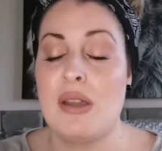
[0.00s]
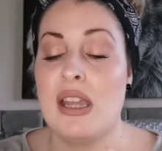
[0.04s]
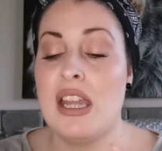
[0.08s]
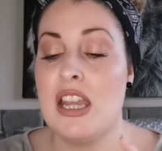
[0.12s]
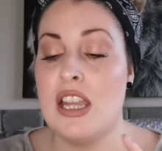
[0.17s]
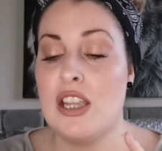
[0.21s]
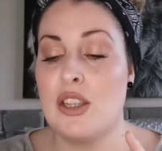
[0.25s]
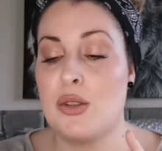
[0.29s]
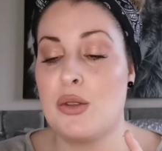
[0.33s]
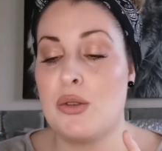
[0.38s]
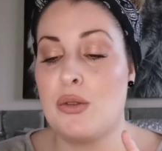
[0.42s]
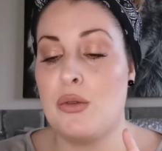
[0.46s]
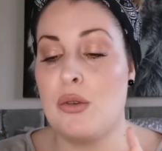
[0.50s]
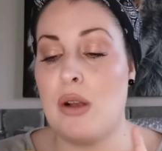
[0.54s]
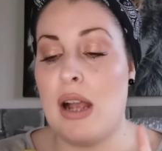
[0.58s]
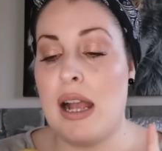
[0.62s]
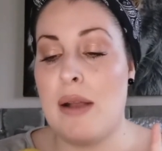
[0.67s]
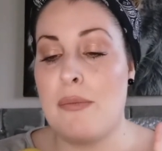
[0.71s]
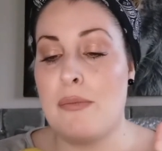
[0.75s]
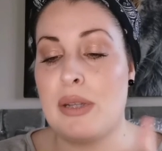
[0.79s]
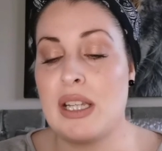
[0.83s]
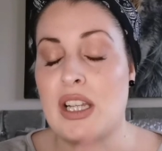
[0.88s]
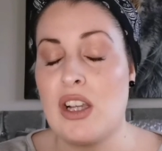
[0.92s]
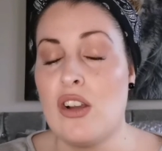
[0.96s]
So
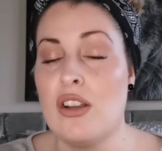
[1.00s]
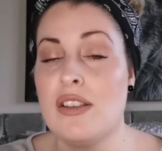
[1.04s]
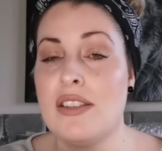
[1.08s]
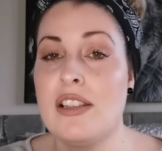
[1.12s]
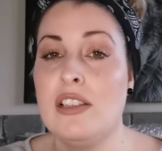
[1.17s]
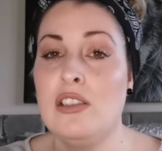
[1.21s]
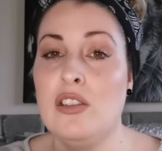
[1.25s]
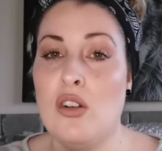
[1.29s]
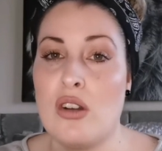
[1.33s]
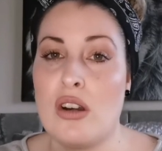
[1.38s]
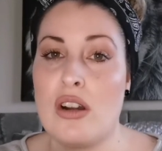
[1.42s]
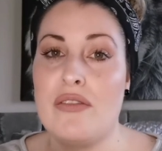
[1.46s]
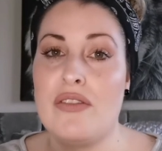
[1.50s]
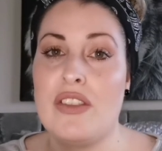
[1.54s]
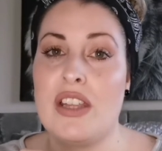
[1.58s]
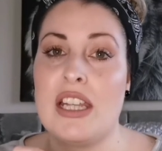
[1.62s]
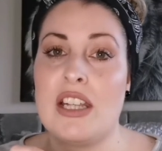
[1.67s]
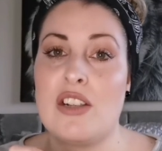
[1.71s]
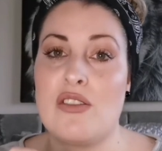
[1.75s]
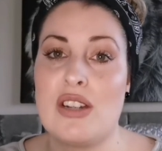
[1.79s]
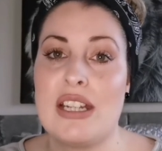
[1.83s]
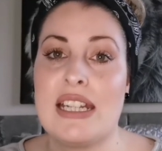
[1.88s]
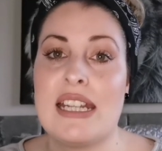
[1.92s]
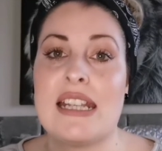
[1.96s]
because a lot of the
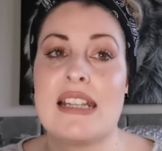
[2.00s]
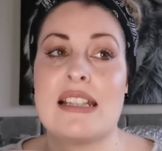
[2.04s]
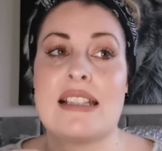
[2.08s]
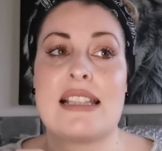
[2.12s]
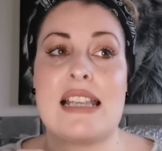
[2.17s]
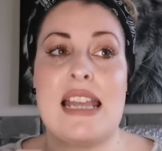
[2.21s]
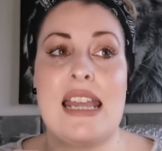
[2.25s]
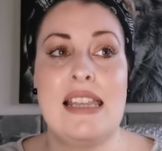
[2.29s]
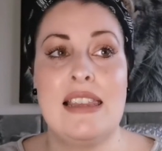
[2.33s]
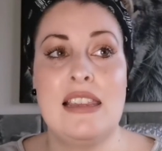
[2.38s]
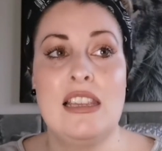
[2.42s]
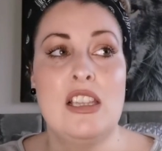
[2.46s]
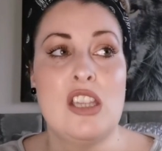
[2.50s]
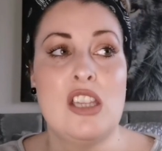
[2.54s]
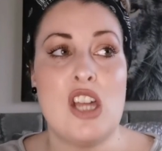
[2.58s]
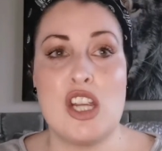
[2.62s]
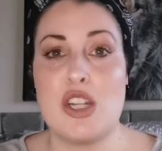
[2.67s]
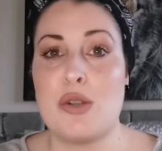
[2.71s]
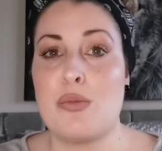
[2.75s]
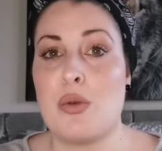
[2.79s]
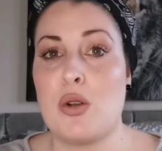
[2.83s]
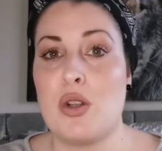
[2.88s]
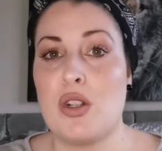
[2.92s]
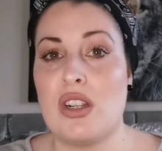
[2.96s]
ingredients in the Lush
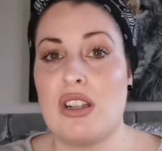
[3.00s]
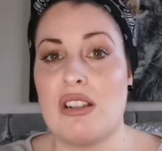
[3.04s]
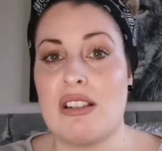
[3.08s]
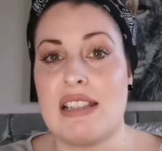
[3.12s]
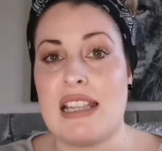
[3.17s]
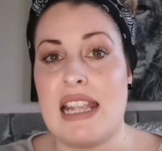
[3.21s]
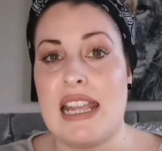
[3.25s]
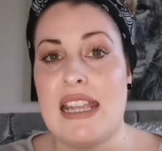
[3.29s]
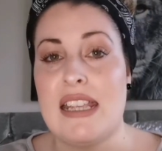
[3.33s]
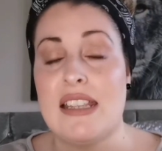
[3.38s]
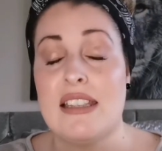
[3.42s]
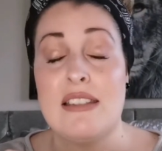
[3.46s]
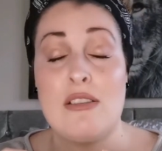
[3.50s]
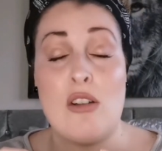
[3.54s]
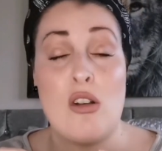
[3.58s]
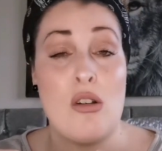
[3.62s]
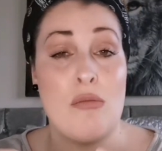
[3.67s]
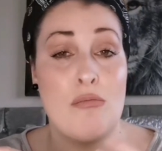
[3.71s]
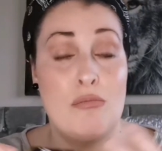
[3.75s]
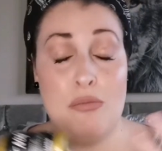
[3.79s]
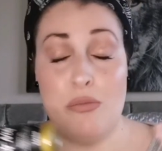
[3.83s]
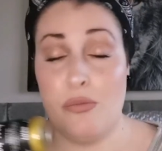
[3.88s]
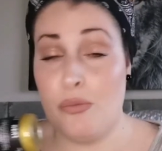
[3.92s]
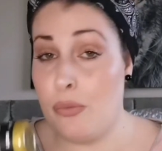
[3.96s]
products is
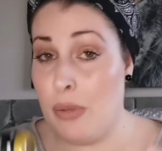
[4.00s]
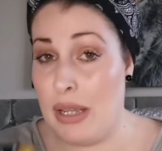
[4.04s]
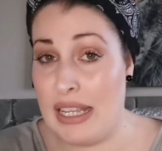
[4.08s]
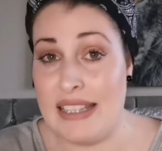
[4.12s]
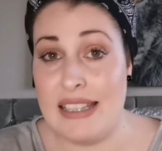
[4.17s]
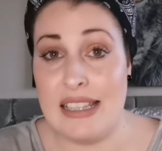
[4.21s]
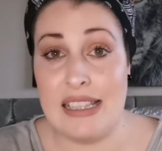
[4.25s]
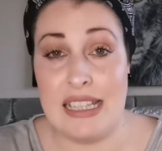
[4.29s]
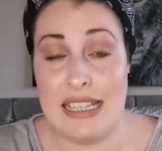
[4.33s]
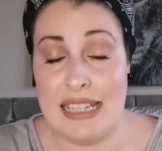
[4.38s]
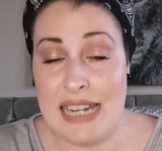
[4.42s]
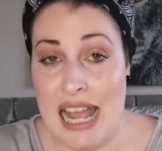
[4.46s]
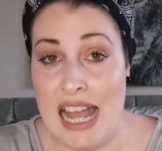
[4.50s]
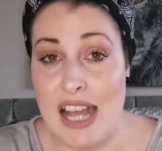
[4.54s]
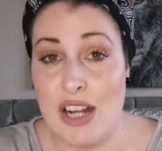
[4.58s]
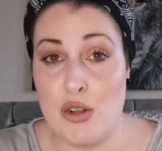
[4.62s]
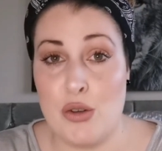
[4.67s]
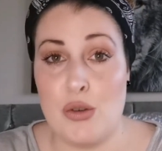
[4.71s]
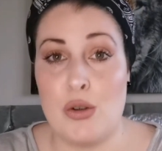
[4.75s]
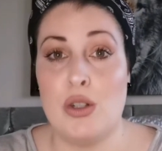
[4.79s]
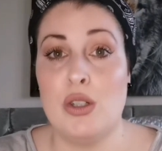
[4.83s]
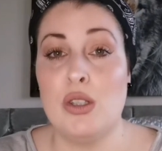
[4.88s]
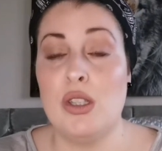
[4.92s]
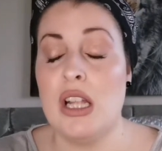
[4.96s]
basically
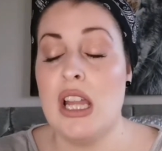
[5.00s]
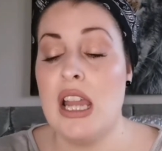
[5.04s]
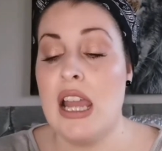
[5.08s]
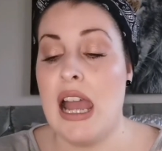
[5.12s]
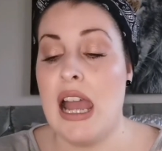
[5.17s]
natural,